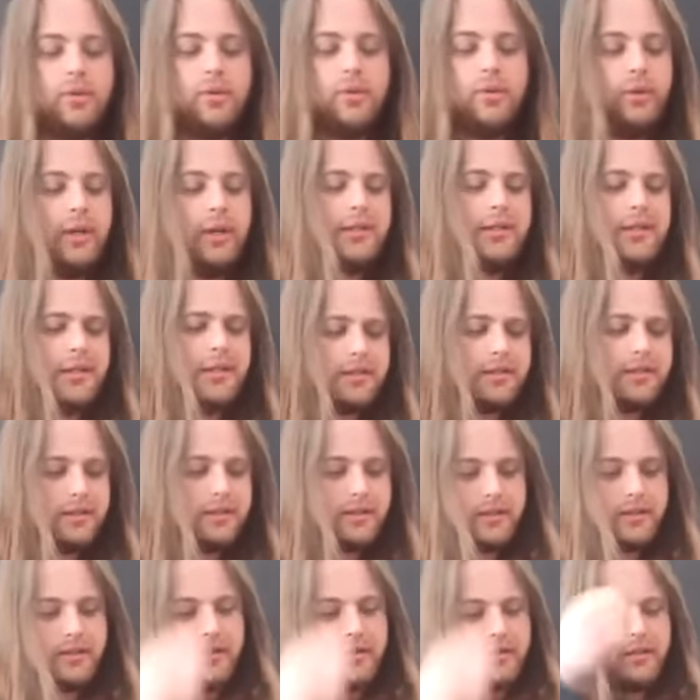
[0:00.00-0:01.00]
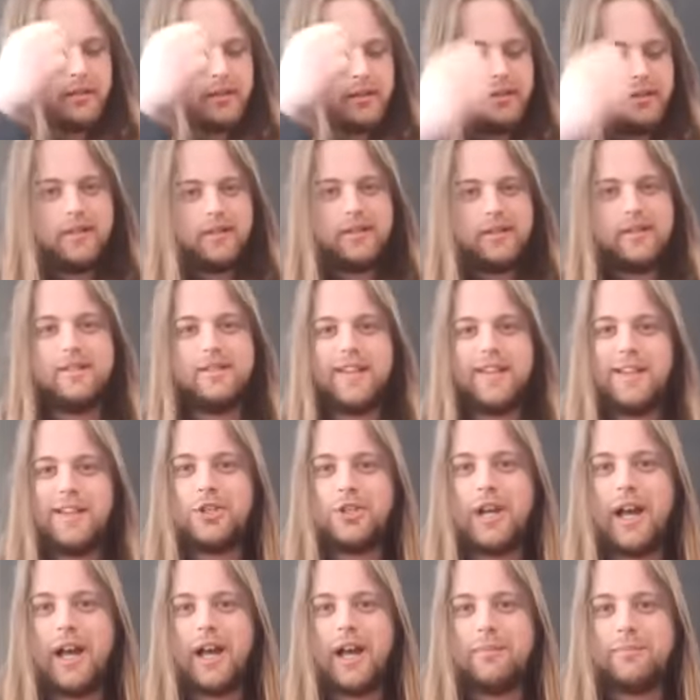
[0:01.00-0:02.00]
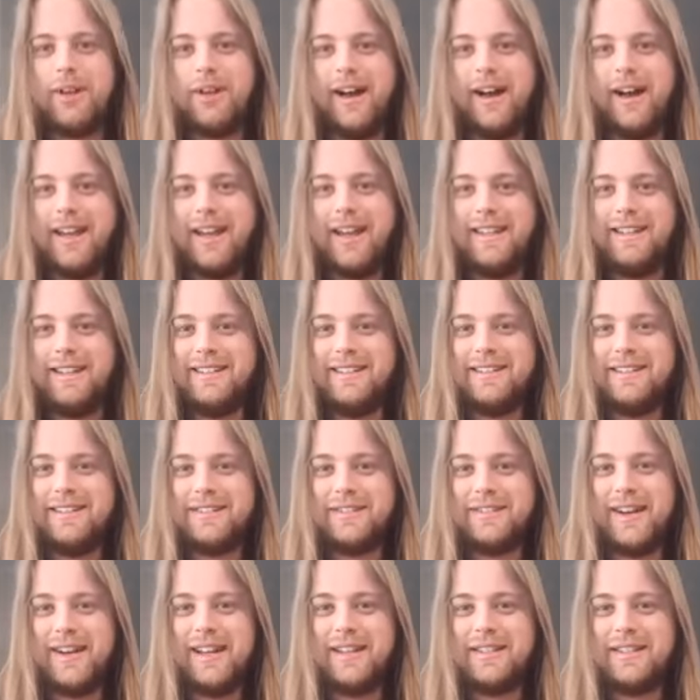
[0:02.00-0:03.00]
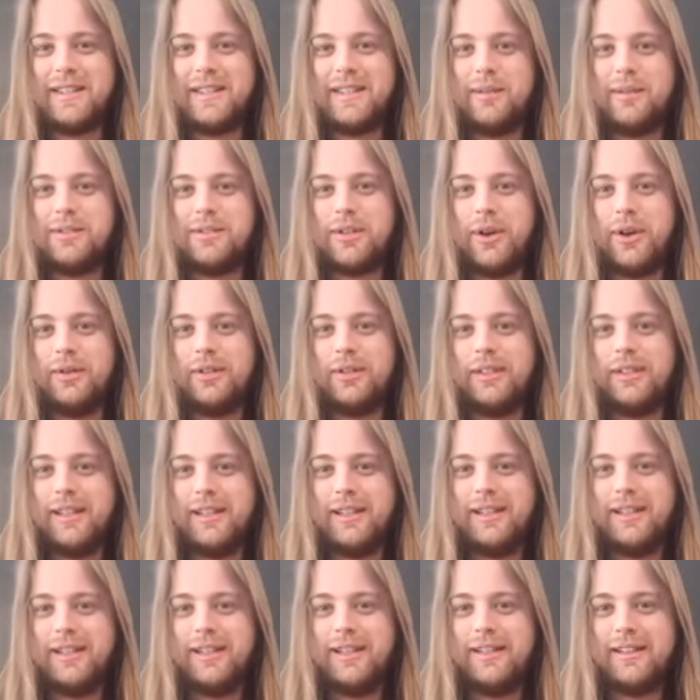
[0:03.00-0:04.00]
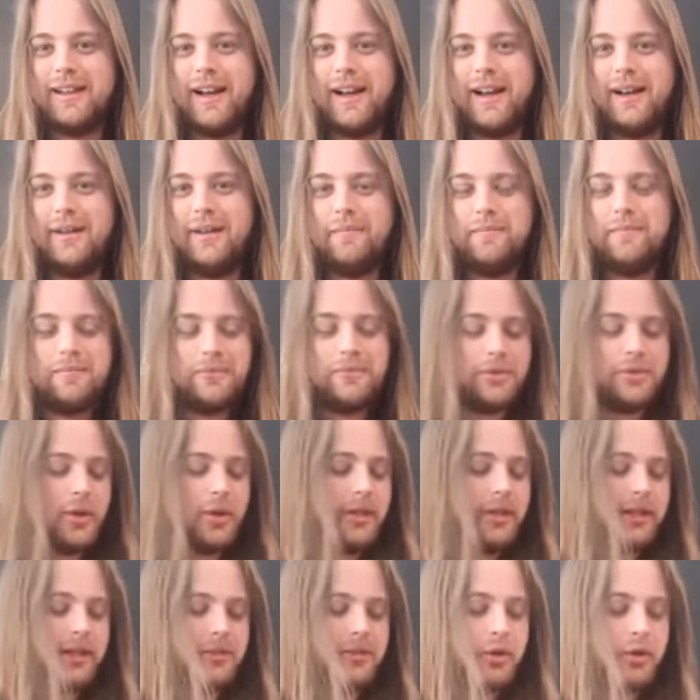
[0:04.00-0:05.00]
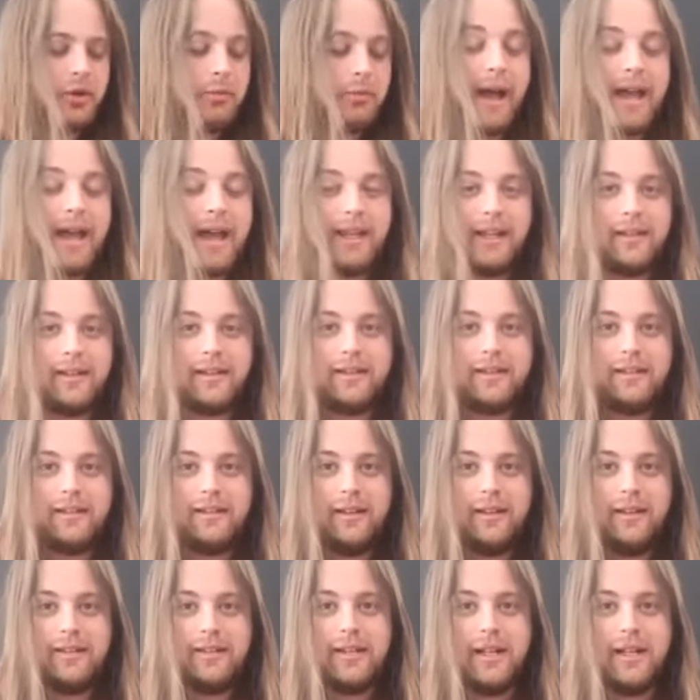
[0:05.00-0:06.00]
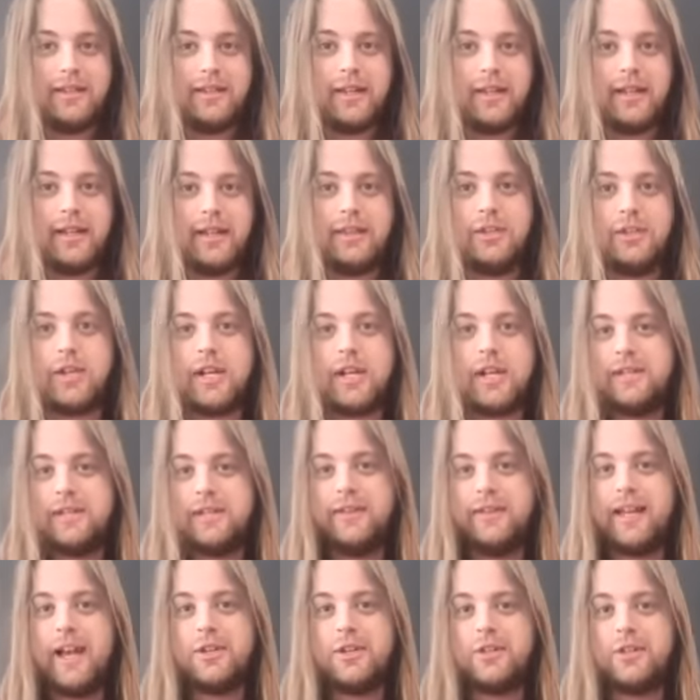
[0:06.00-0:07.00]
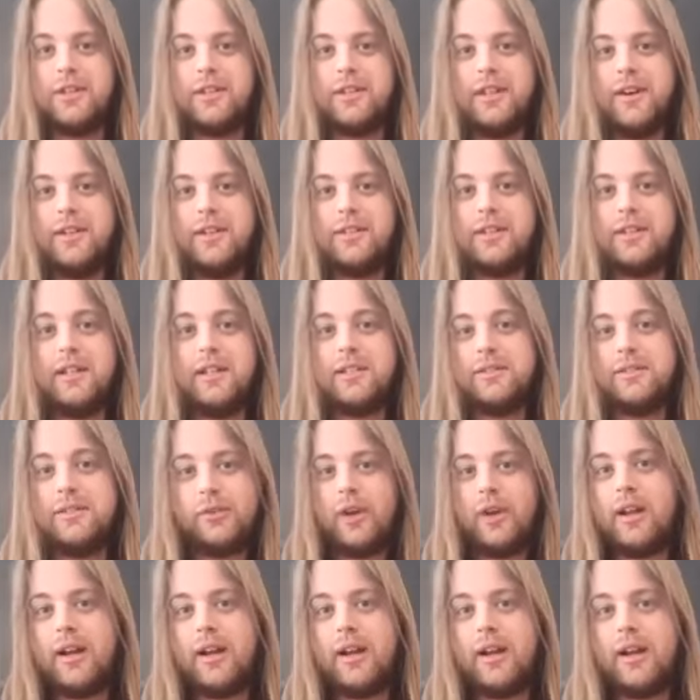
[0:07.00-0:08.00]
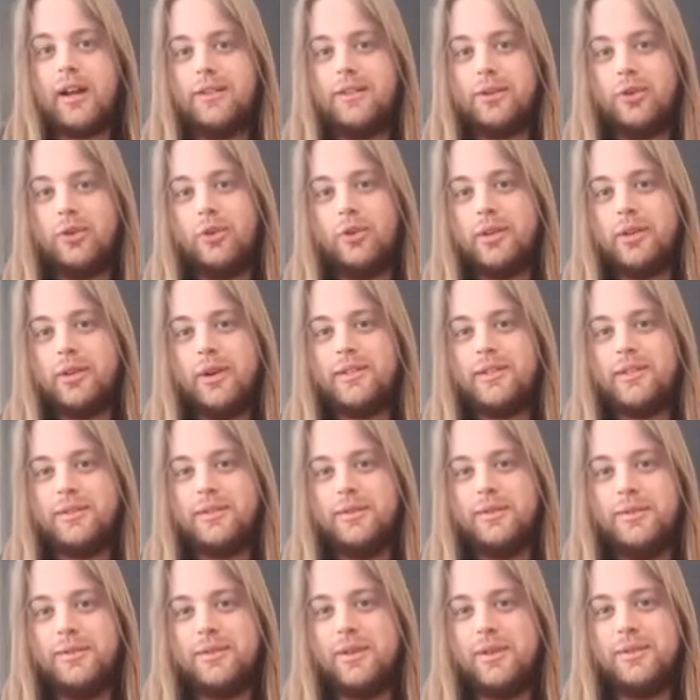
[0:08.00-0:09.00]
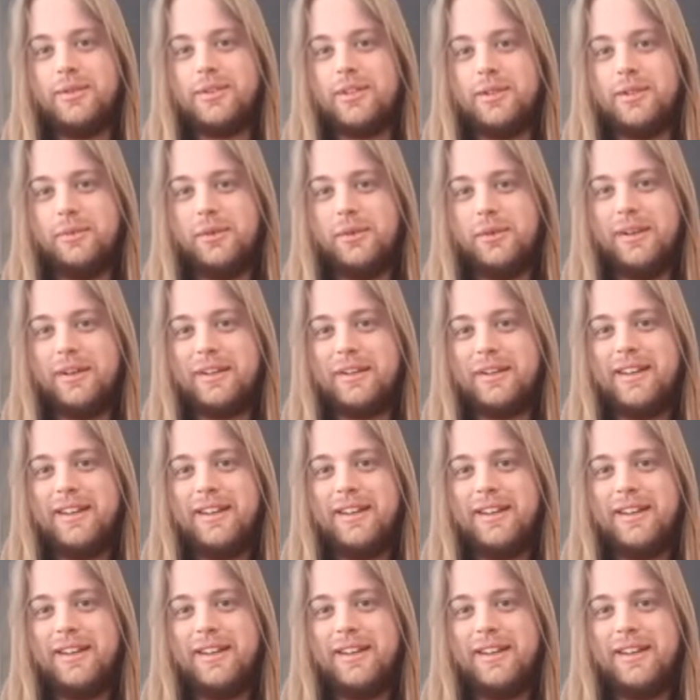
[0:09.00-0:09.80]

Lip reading: Oh, here's this D sharp 9, right? Something totally chromatic in sense. Like the justification there is it's fret higher than the chord I'm going to, so it's going to work.